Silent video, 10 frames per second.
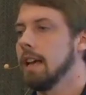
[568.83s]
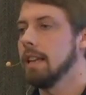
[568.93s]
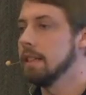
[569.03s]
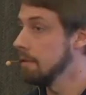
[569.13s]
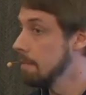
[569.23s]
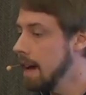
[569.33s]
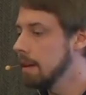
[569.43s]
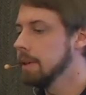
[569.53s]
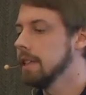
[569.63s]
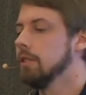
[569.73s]
And then from
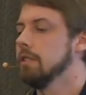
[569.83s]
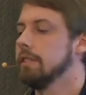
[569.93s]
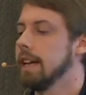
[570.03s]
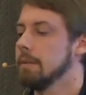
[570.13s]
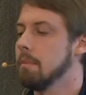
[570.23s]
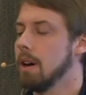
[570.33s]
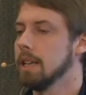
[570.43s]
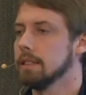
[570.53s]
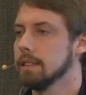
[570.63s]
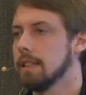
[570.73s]
that, we can do the data
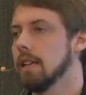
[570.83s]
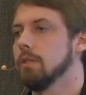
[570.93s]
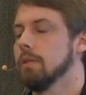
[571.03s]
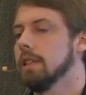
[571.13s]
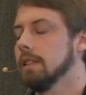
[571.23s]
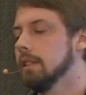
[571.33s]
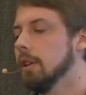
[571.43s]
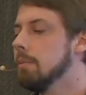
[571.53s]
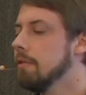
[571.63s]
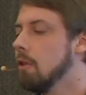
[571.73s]
mining to start doing,
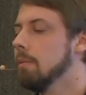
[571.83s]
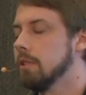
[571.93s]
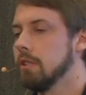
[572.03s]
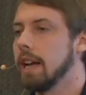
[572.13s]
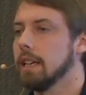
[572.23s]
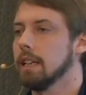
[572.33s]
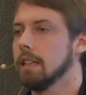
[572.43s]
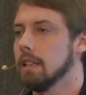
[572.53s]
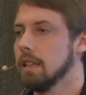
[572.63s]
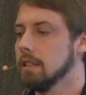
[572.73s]
performance tracking
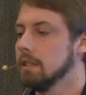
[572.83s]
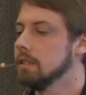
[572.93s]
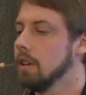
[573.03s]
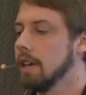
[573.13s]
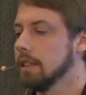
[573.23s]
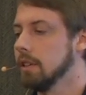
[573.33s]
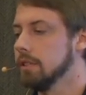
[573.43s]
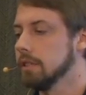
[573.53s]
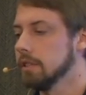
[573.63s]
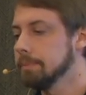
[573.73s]
and
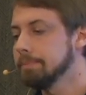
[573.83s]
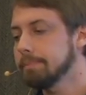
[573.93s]
diagnosis.